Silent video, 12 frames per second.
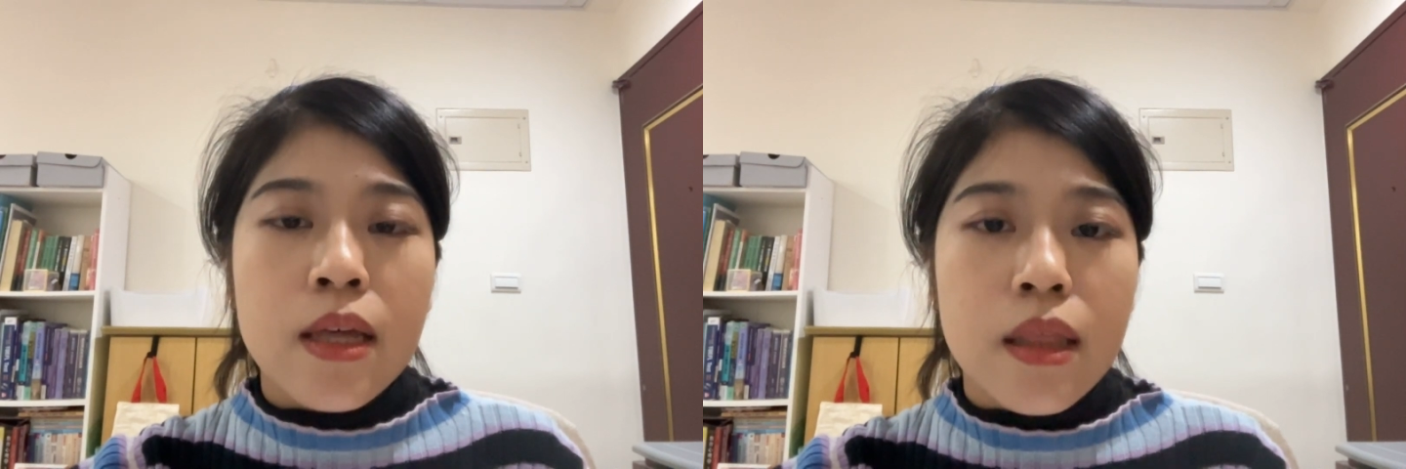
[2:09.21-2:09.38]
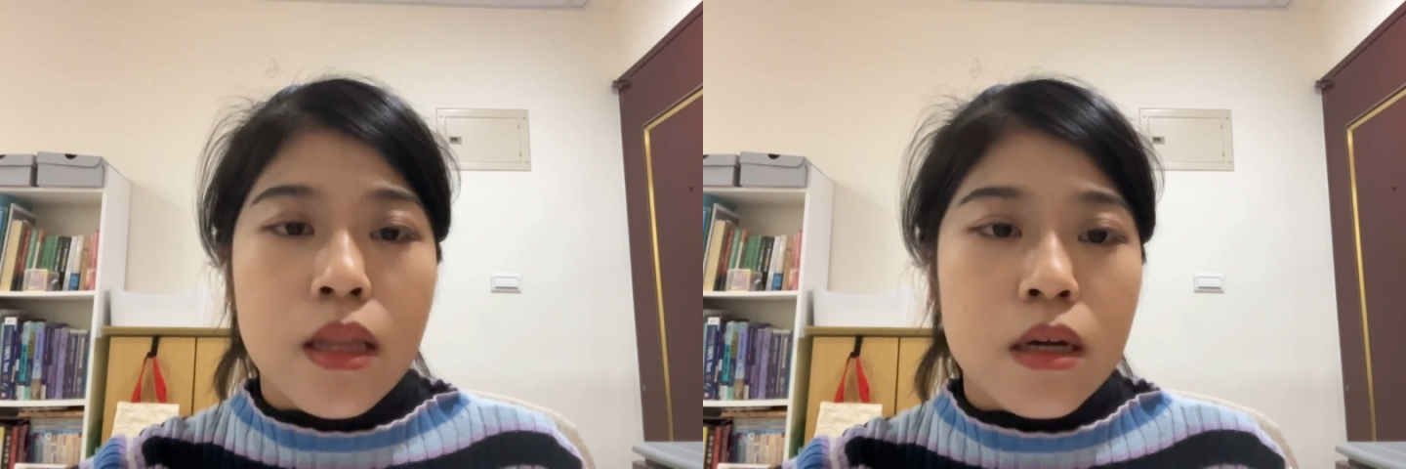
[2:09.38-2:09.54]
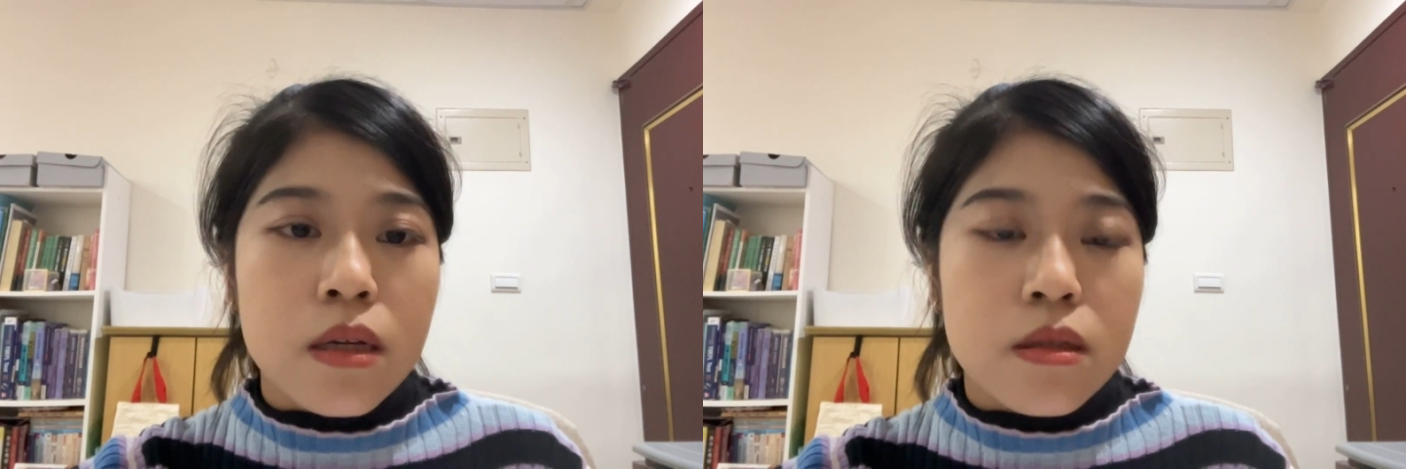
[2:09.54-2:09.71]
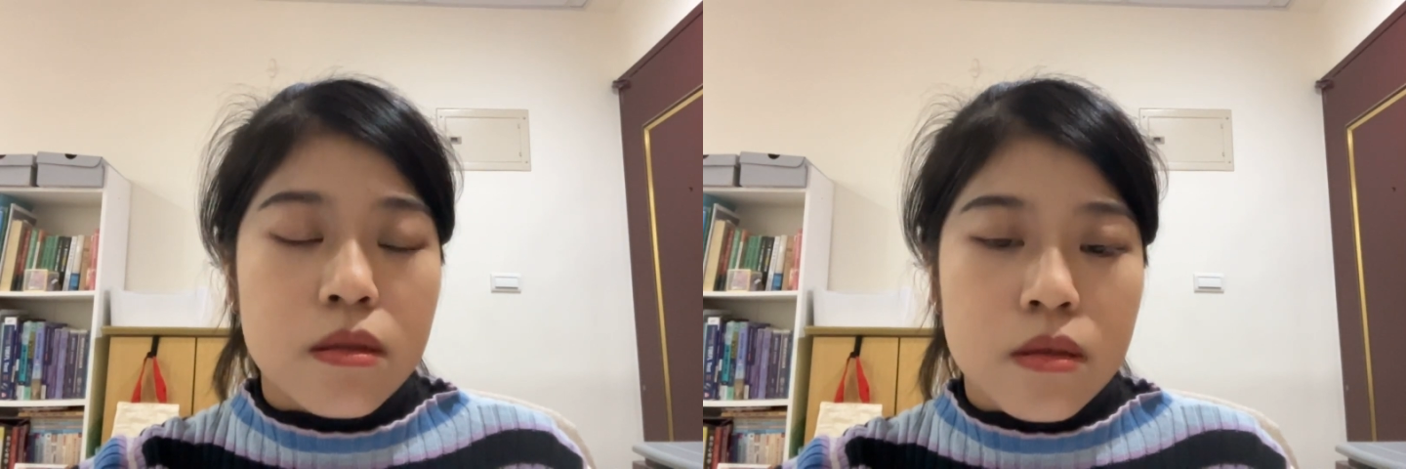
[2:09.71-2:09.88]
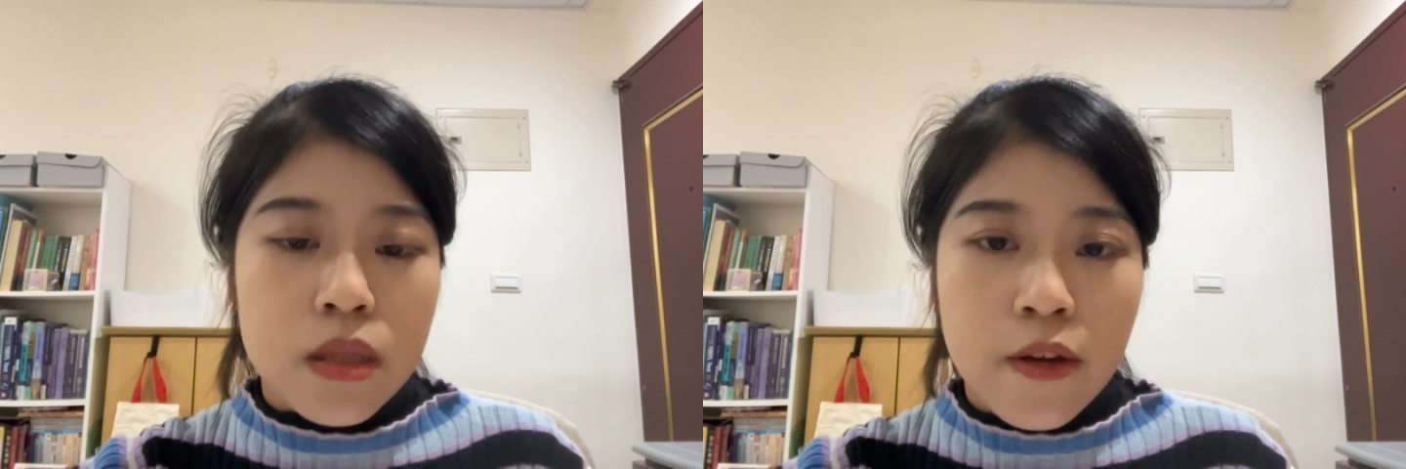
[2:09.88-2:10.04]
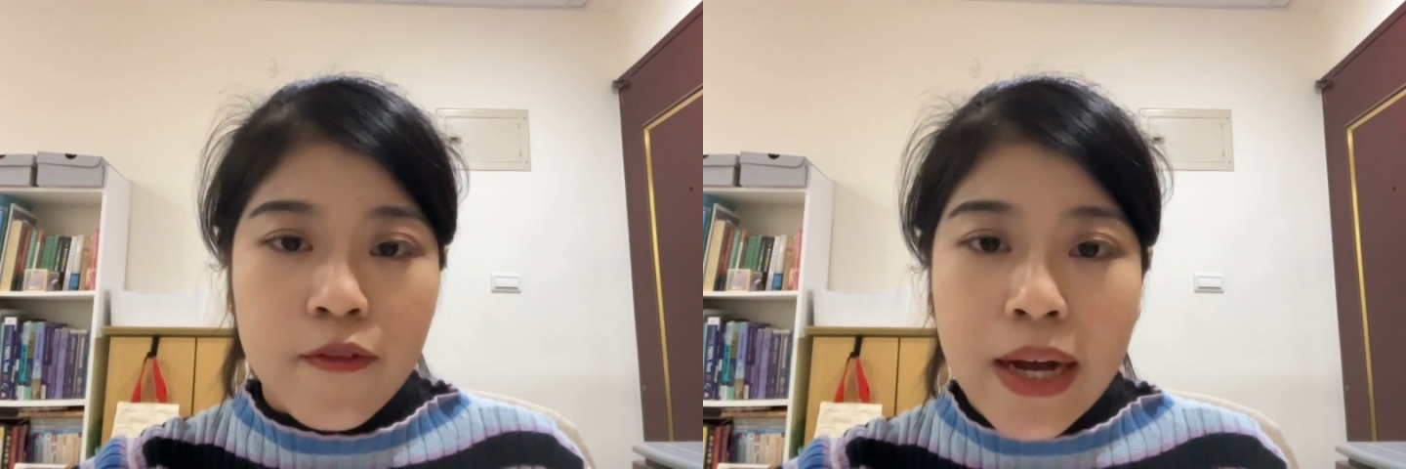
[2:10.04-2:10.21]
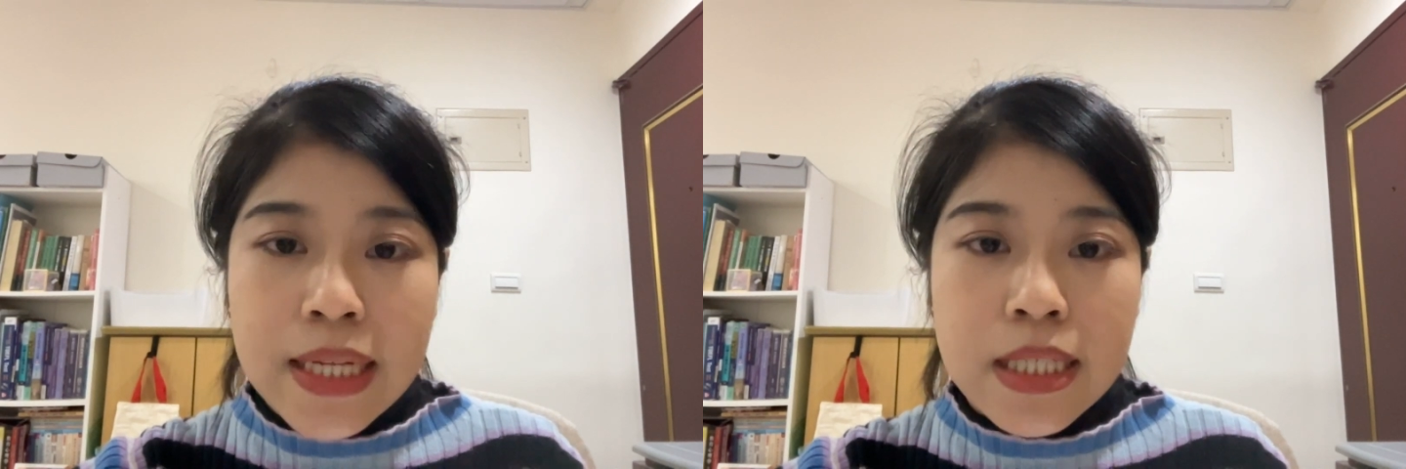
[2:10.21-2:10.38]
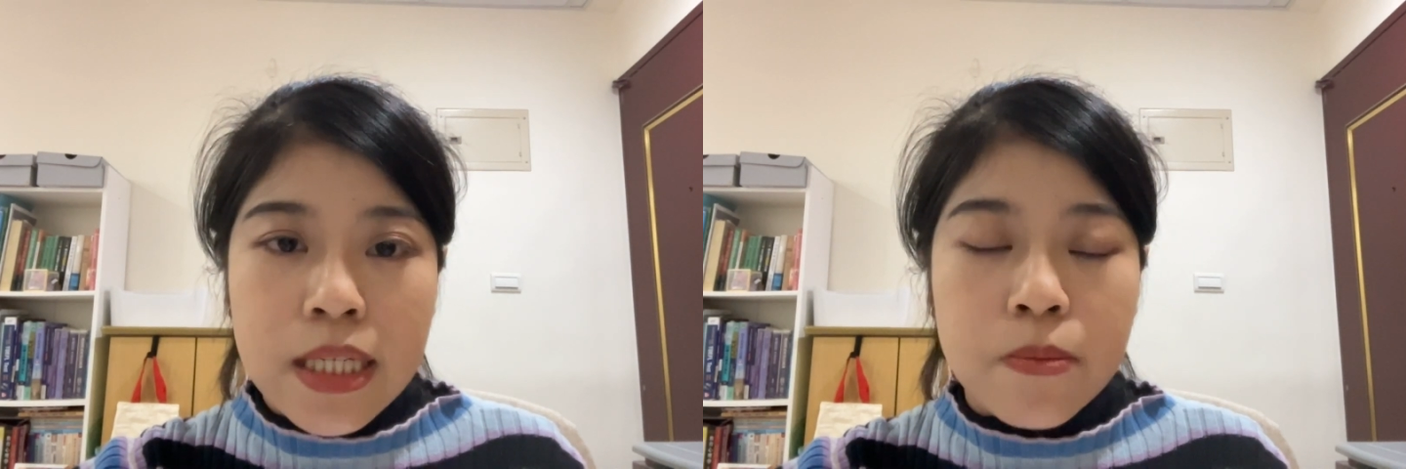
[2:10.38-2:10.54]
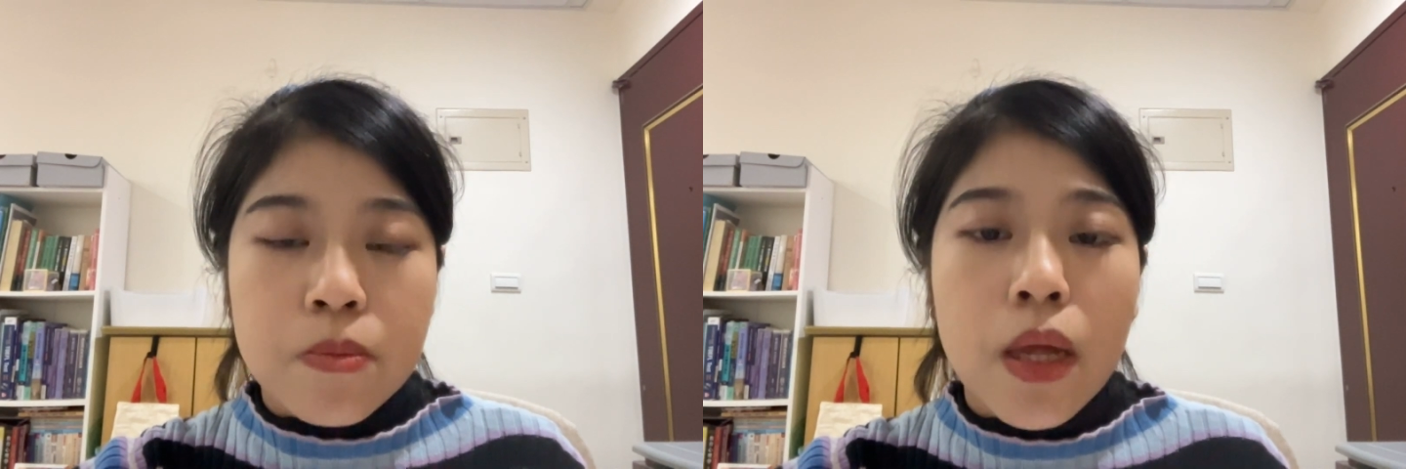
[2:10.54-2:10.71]
the
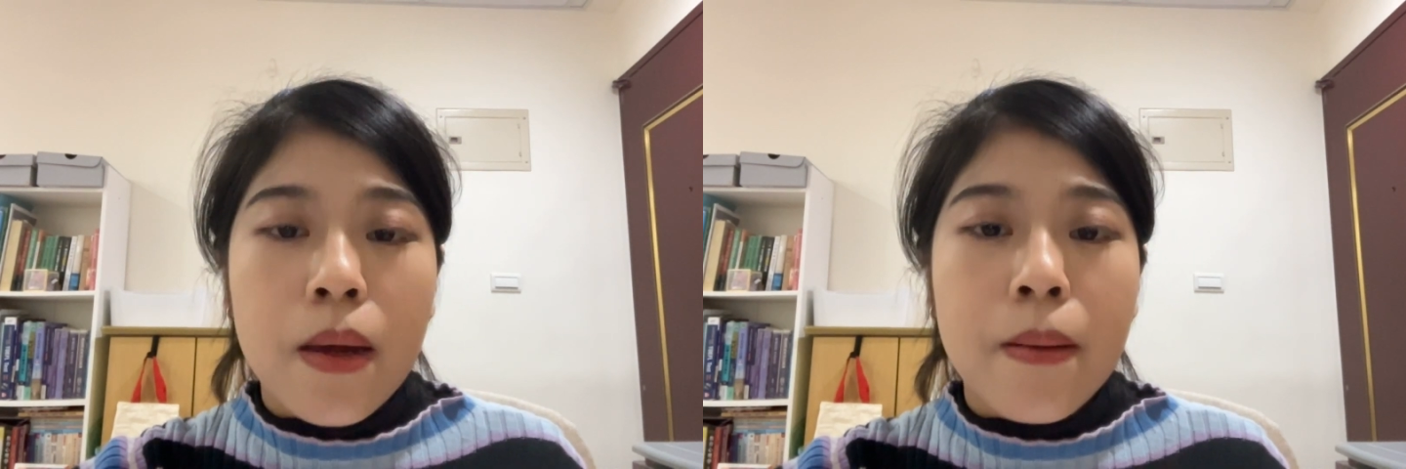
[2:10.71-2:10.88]
viseme,